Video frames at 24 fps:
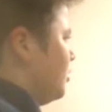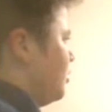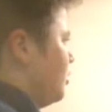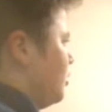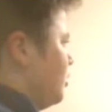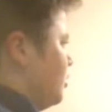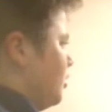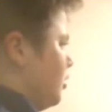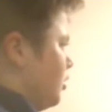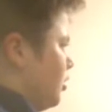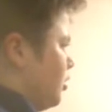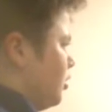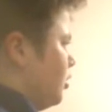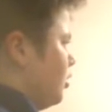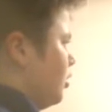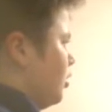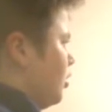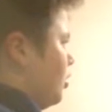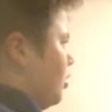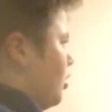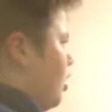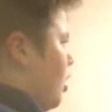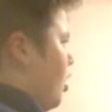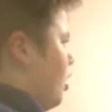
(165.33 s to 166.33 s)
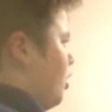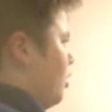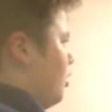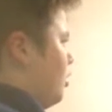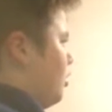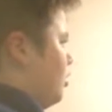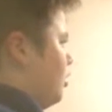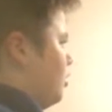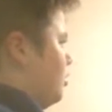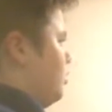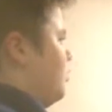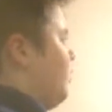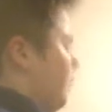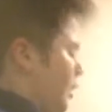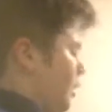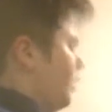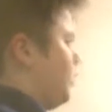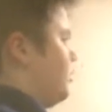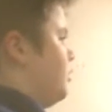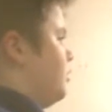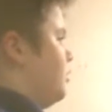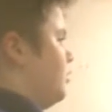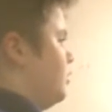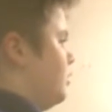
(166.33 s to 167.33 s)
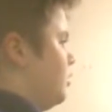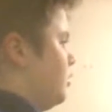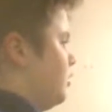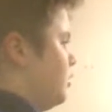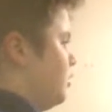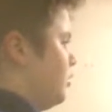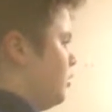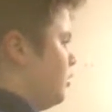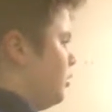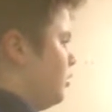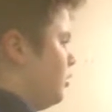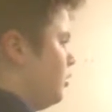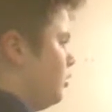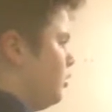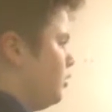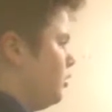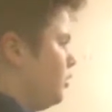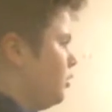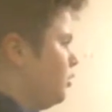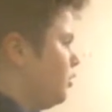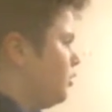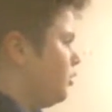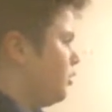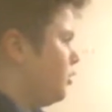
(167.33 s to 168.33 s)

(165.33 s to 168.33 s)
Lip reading: [no speech]